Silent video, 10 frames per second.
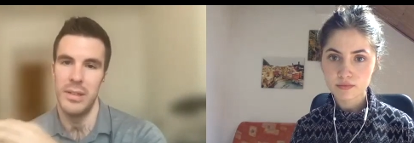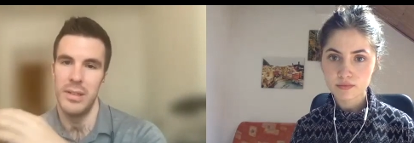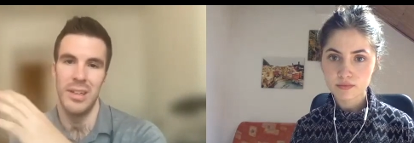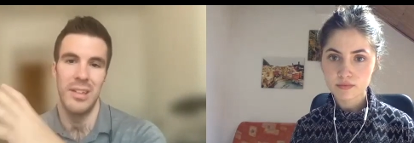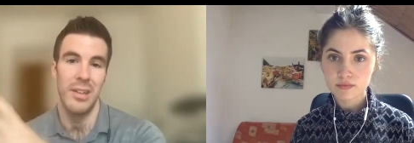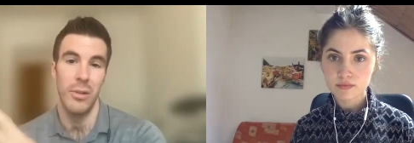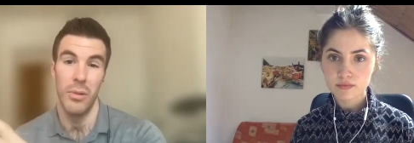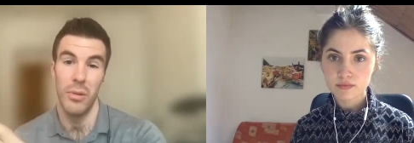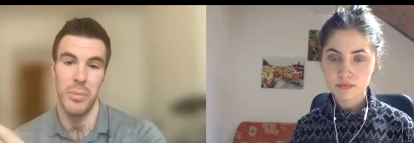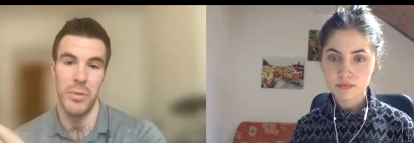Speaker 1: 50,
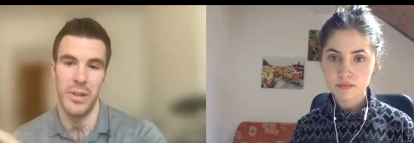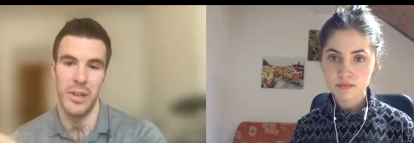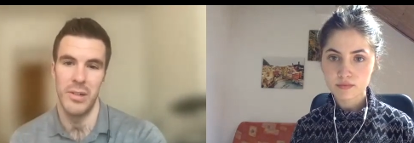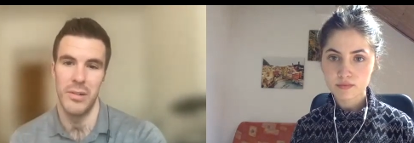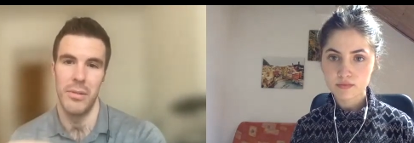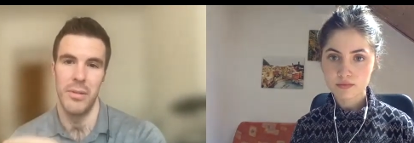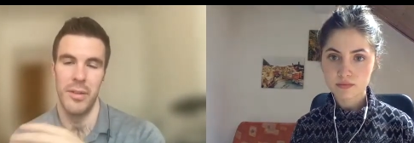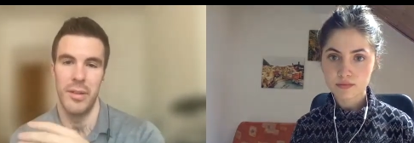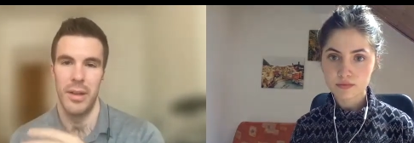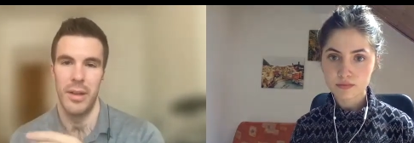60 year old
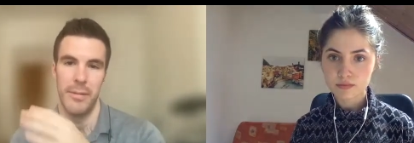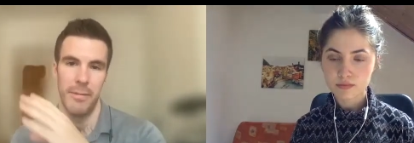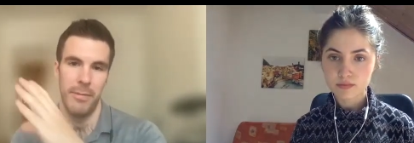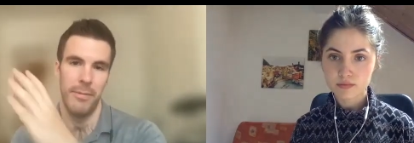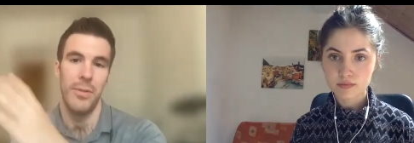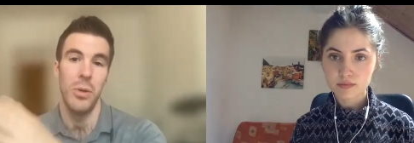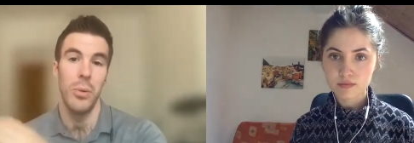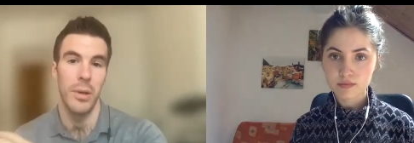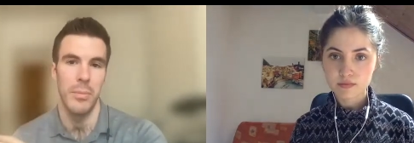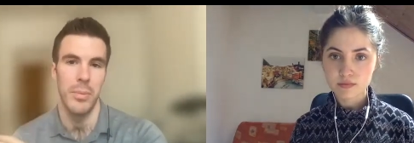professionals,
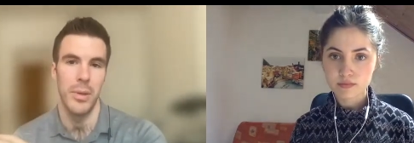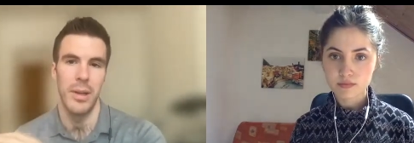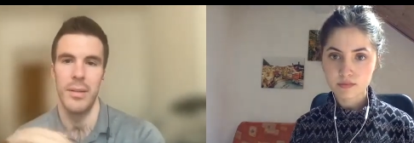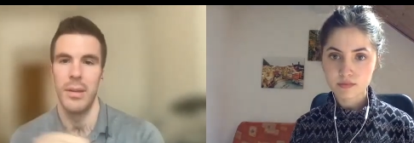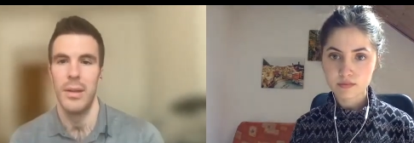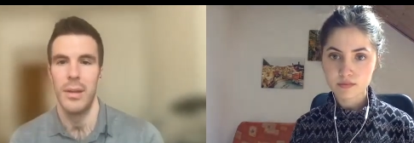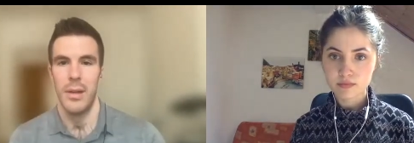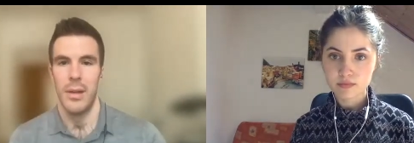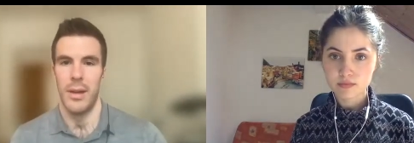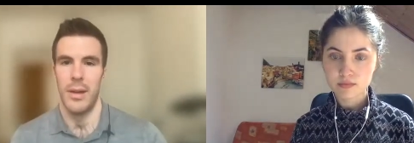fewer complaints.
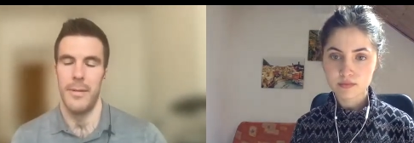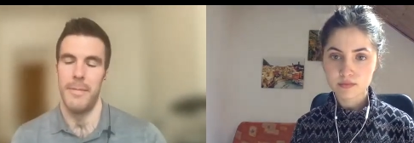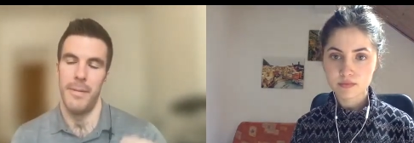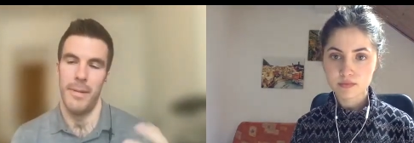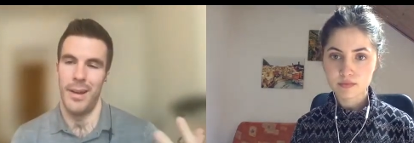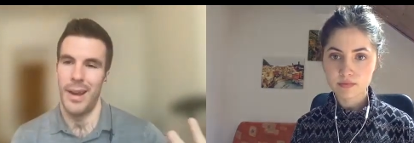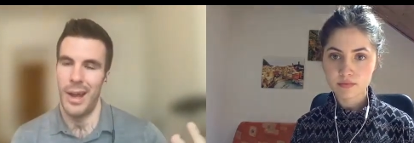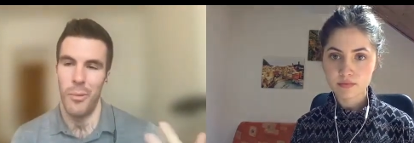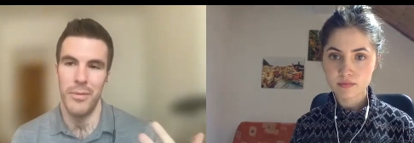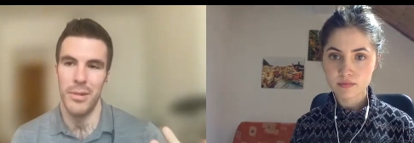Uh,
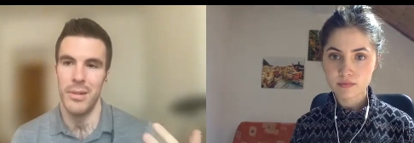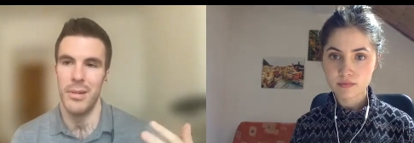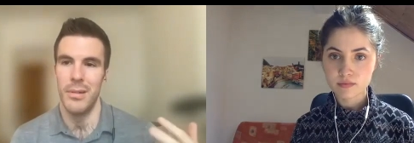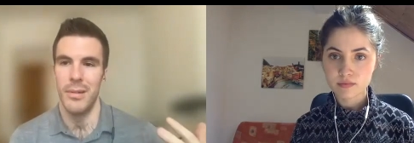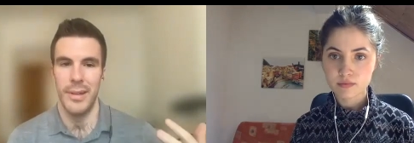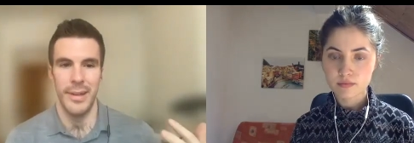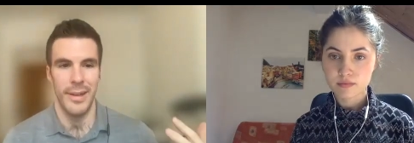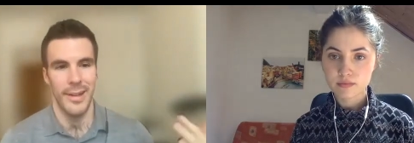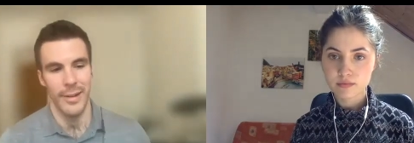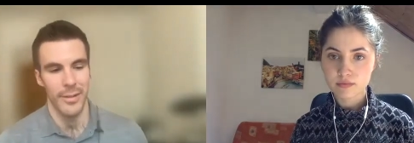however,
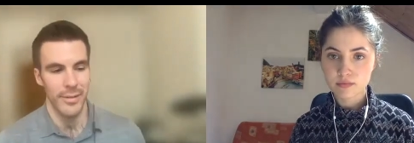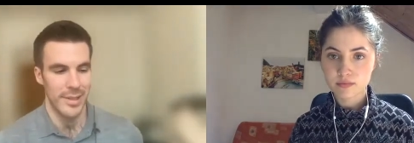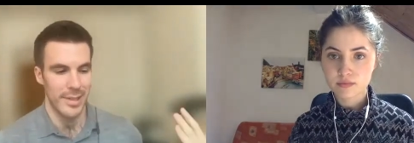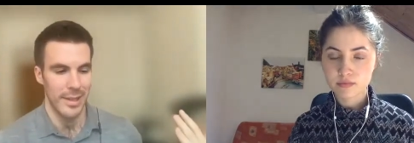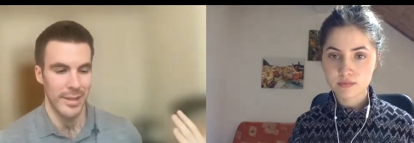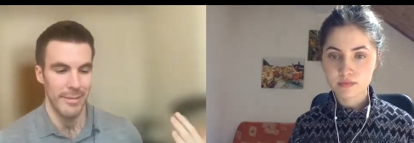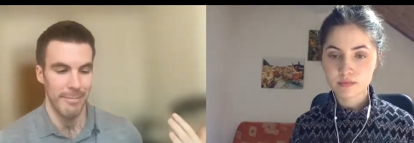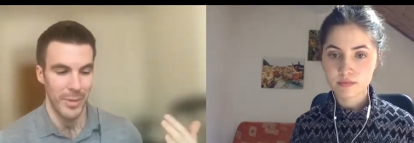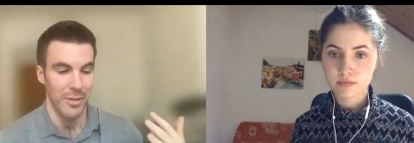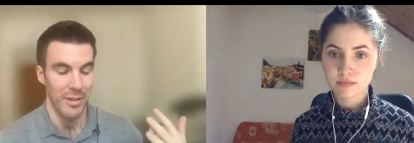there's uh,
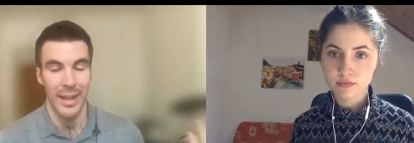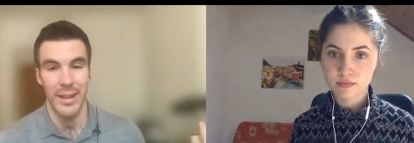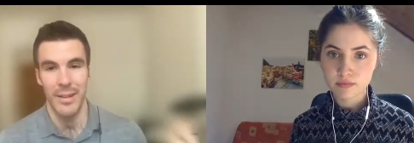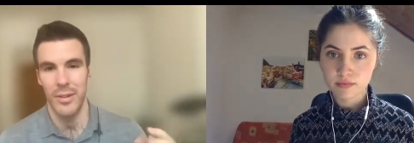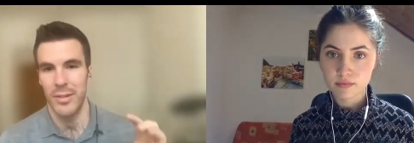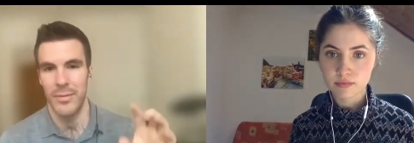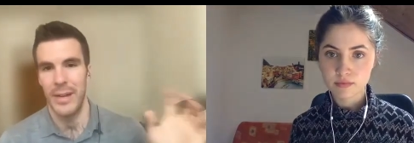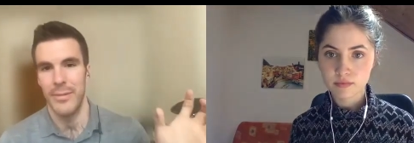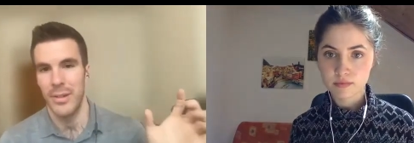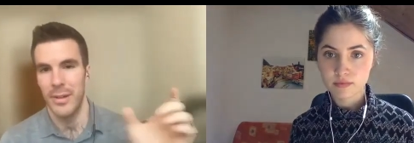there's likely a
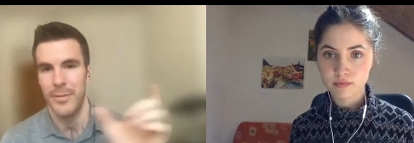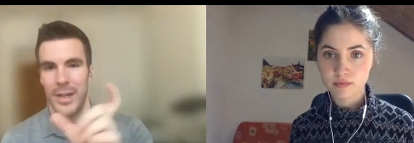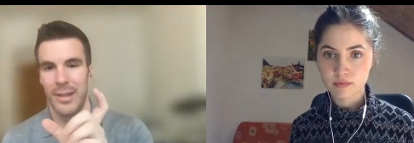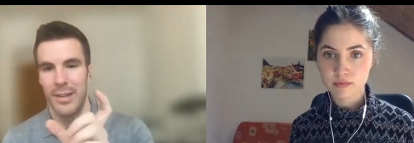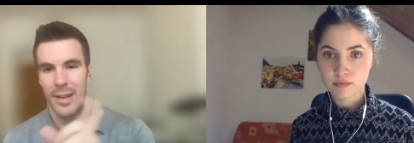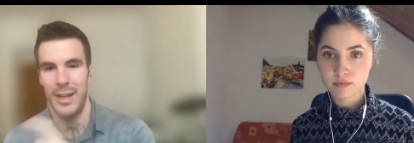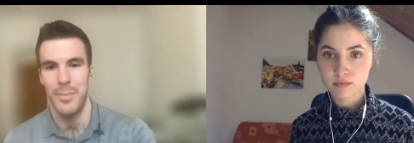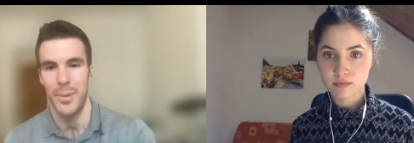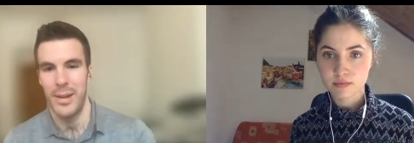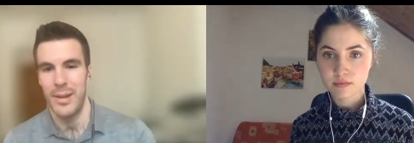survivor effect
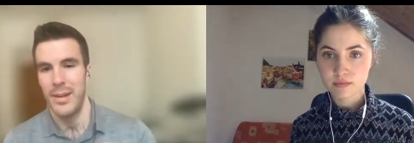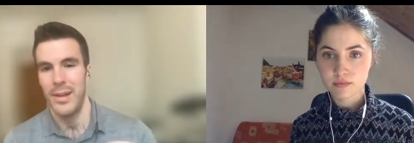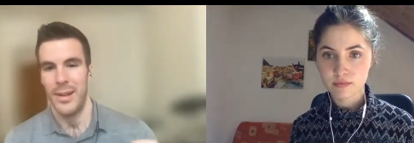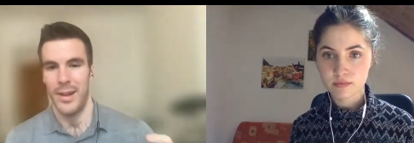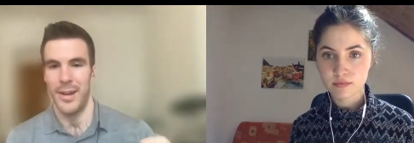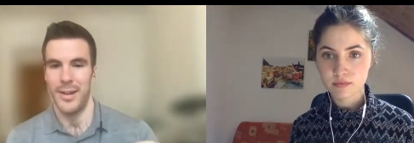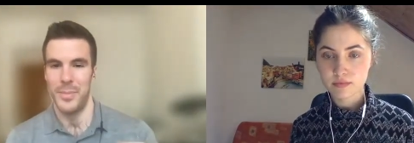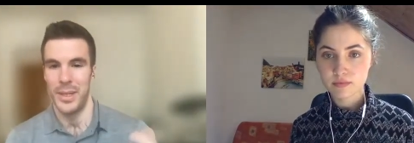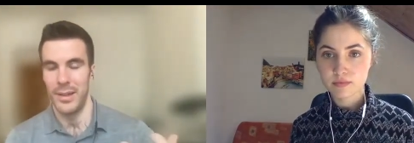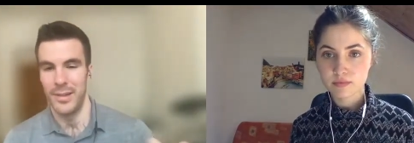at play uh,
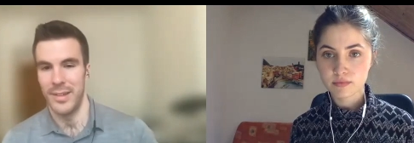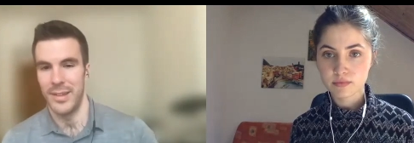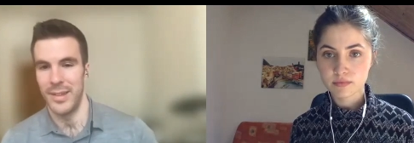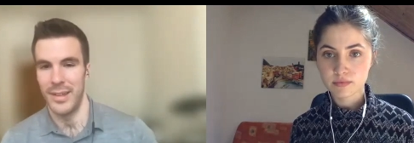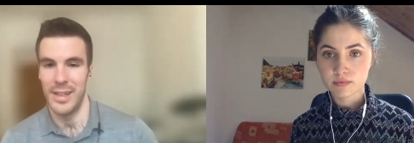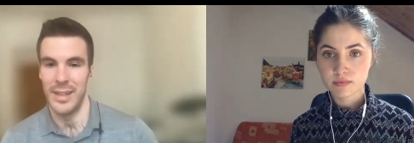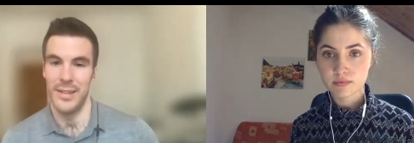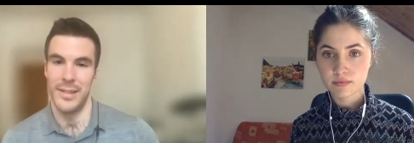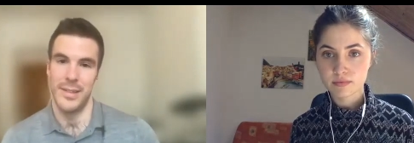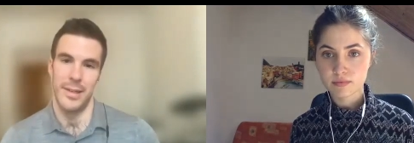because
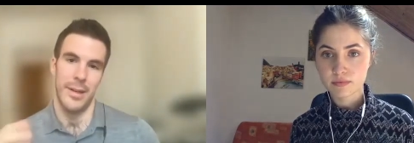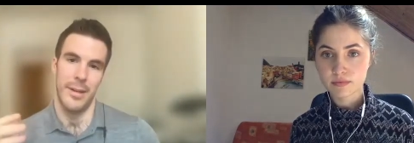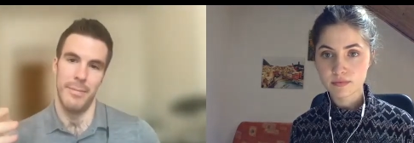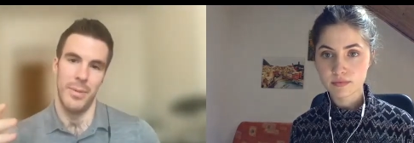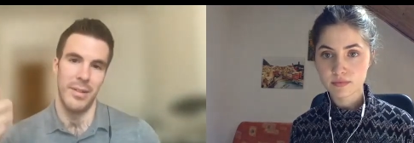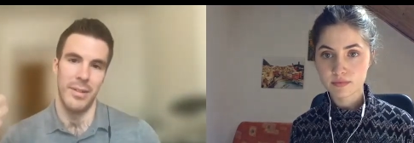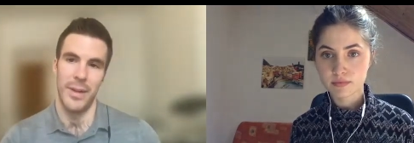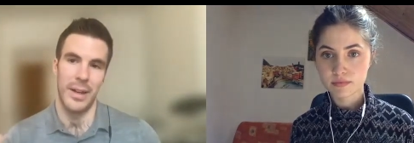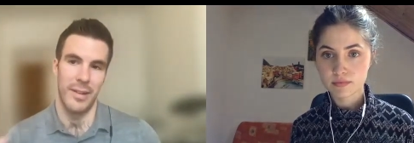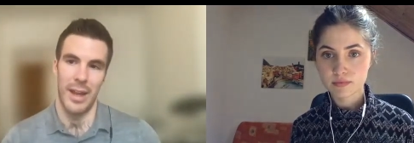these uh, these
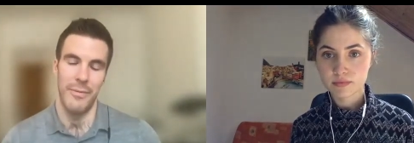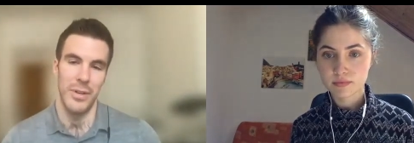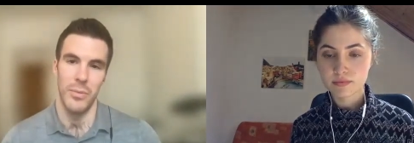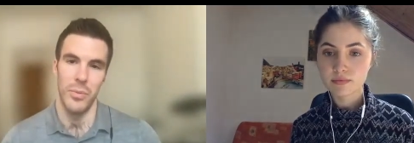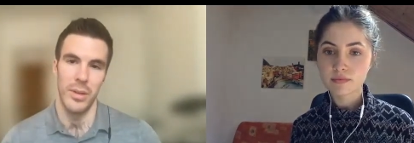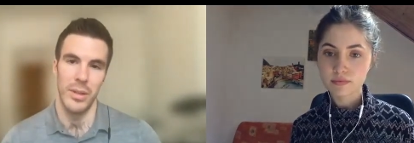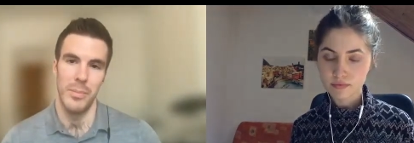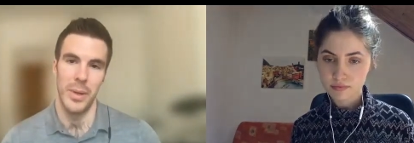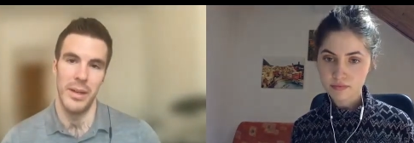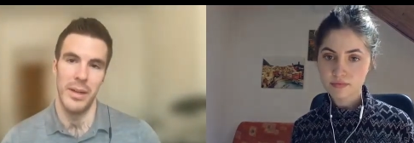effects haven't
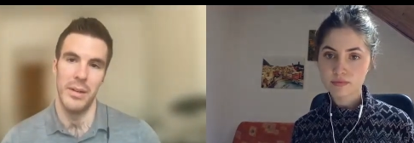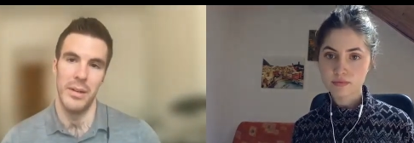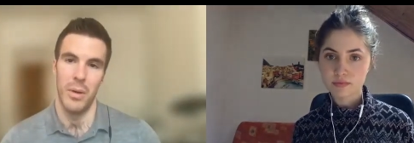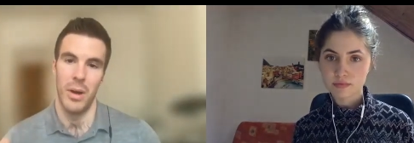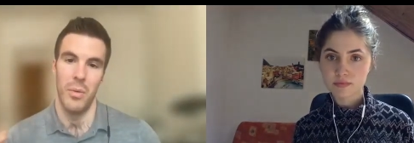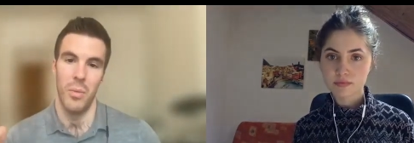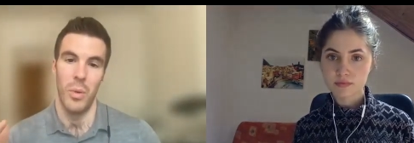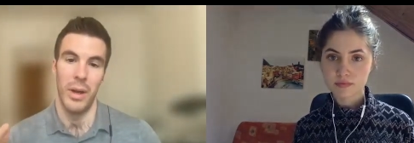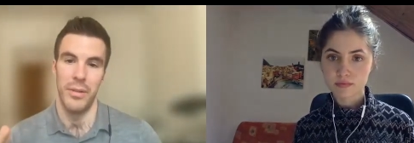really been uh, well